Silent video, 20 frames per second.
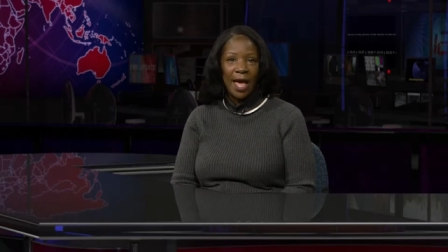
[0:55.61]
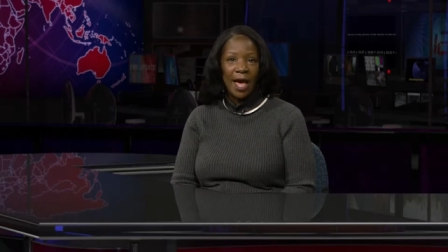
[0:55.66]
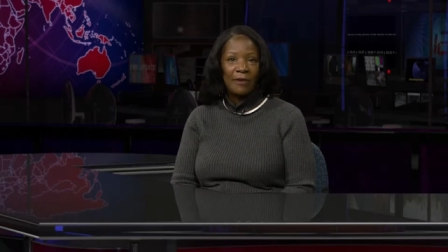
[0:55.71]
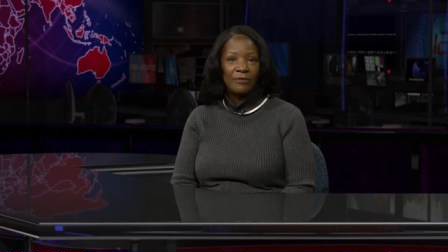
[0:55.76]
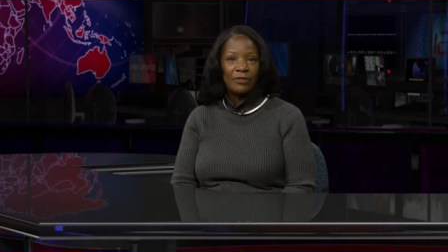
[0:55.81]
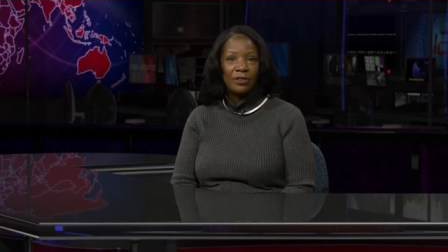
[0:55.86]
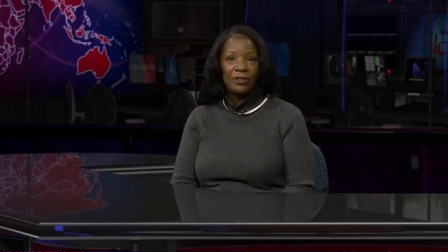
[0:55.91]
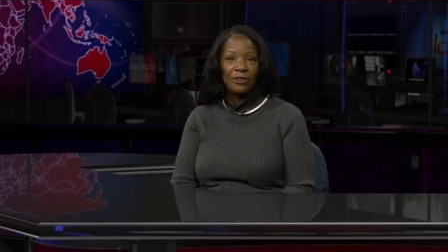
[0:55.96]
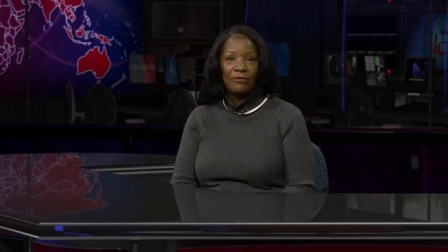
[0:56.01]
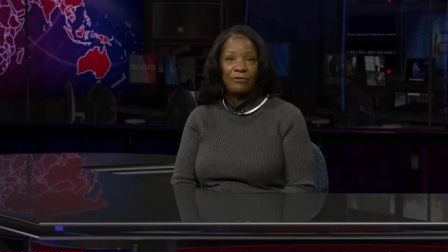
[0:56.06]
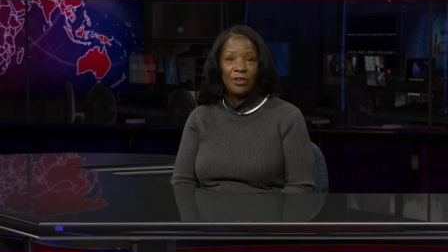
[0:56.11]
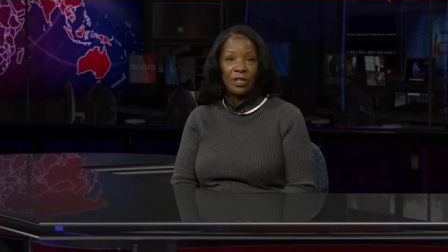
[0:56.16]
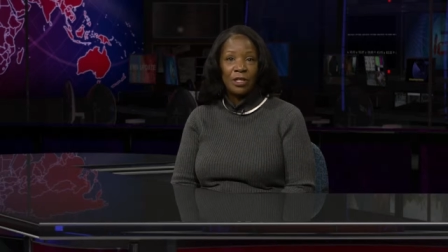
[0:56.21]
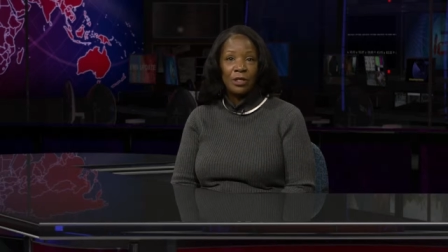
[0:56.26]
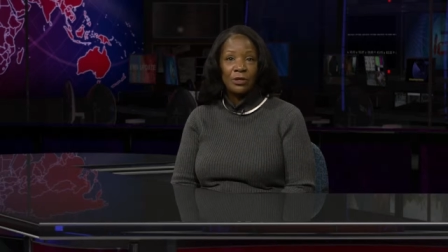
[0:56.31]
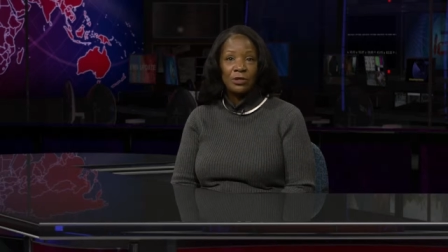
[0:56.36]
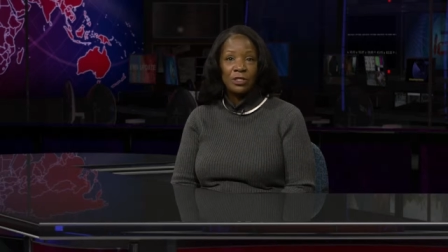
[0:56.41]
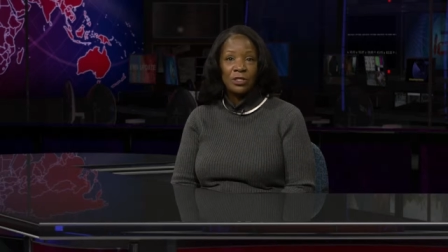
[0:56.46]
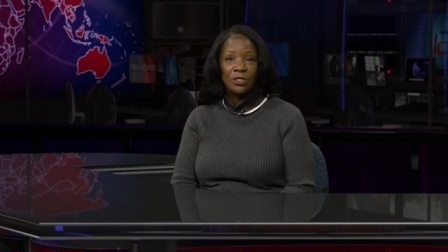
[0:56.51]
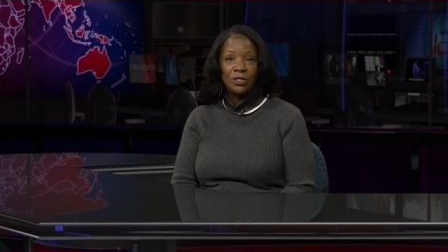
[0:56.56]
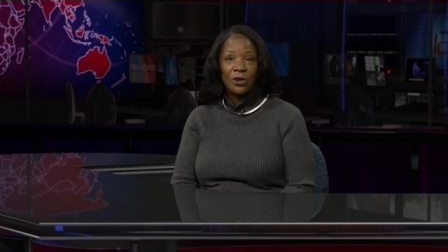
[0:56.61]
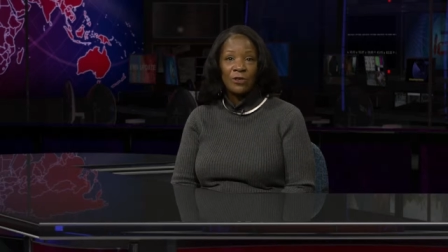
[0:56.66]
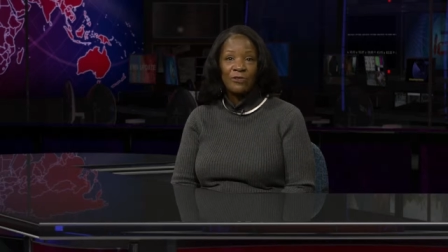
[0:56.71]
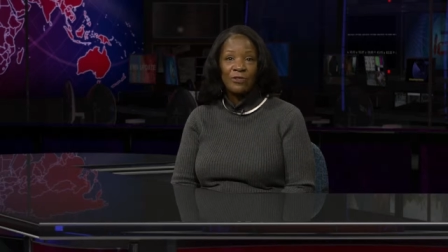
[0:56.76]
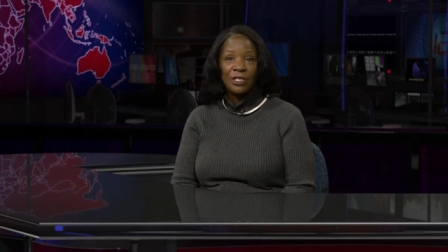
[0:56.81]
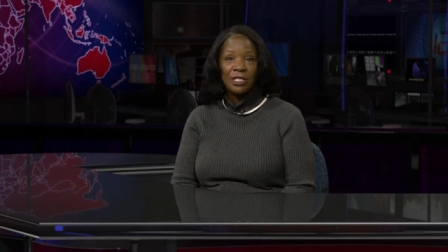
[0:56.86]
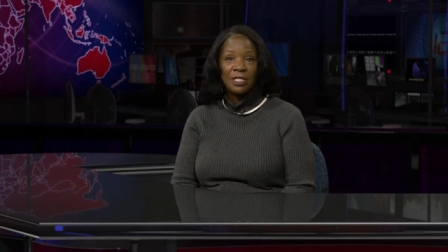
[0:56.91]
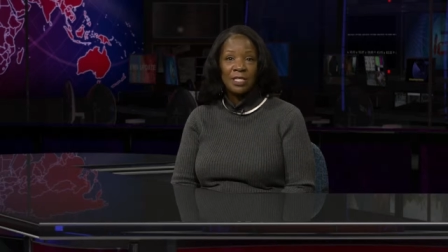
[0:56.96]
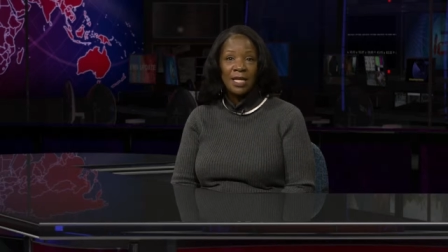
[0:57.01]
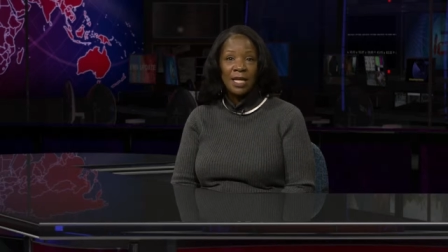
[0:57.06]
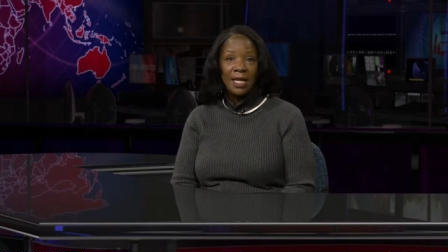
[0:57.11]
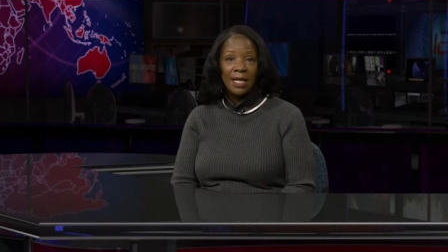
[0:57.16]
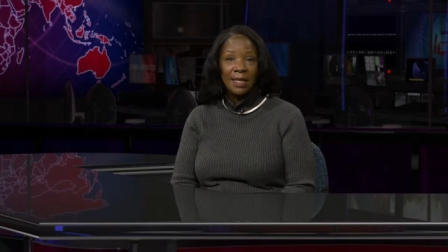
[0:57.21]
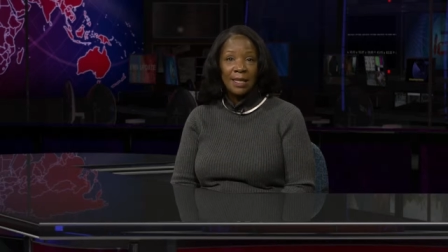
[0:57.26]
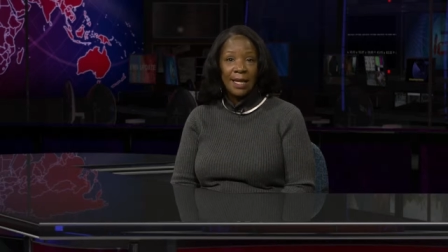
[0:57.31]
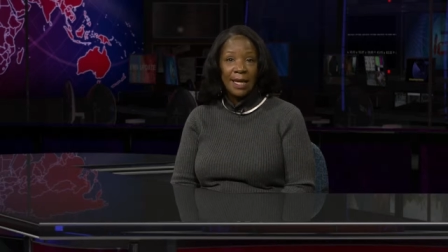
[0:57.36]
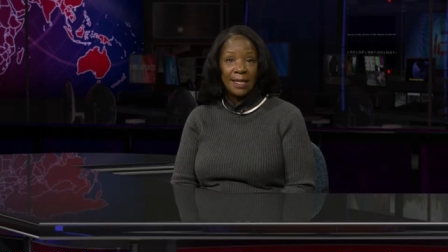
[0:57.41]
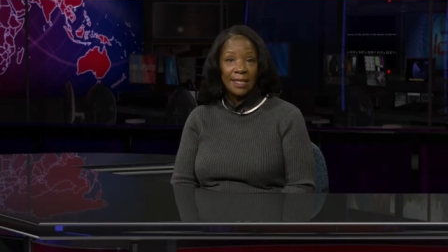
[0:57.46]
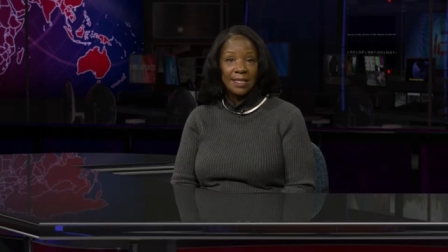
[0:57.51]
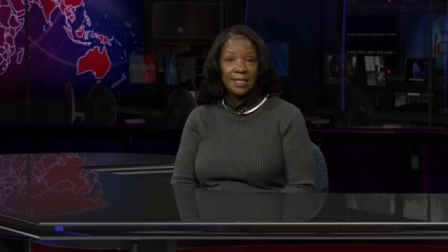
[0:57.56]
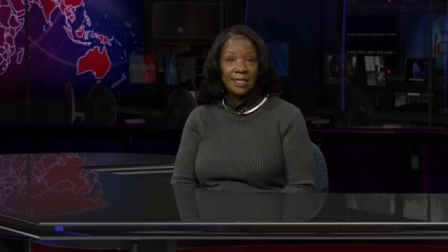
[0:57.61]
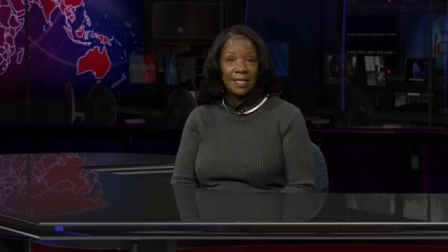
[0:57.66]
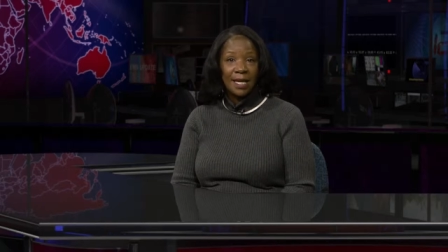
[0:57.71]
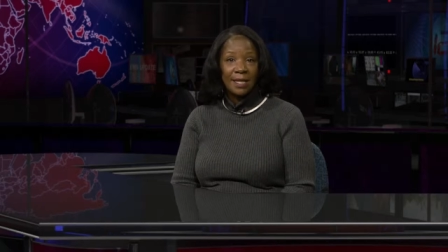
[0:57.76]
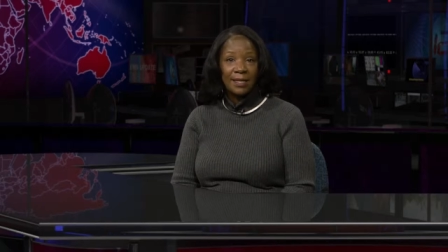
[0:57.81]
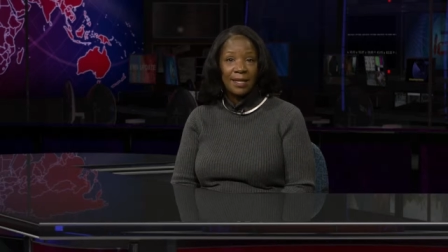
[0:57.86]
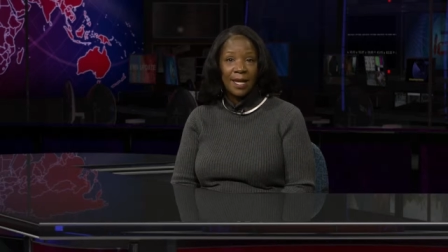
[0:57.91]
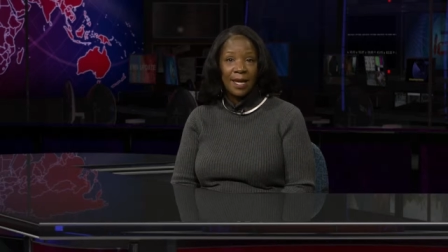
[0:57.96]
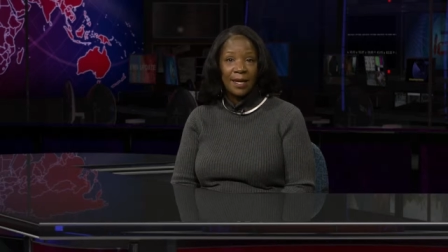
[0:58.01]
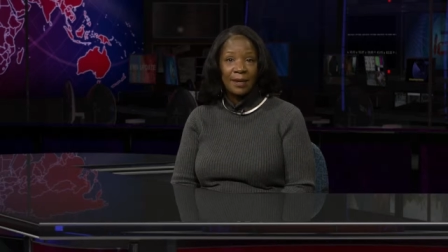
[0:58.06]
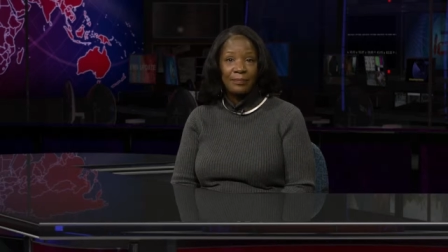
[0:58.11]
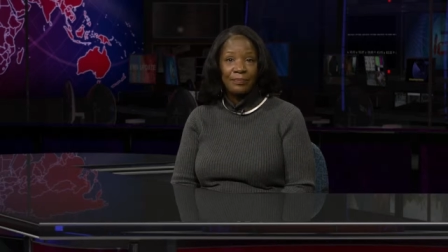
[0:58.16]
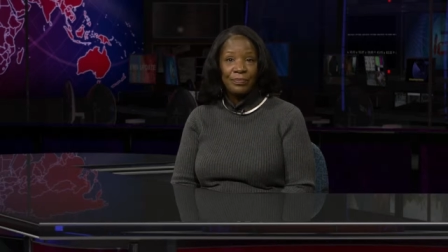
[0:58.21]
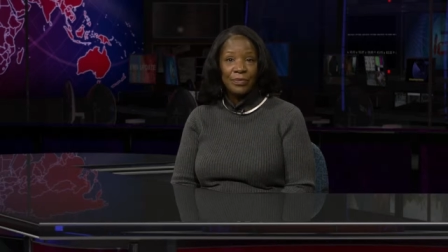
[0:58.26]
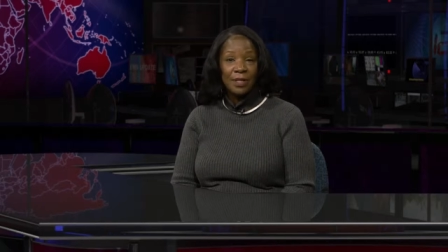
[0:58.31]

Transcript: after the video surfaced late Sunday,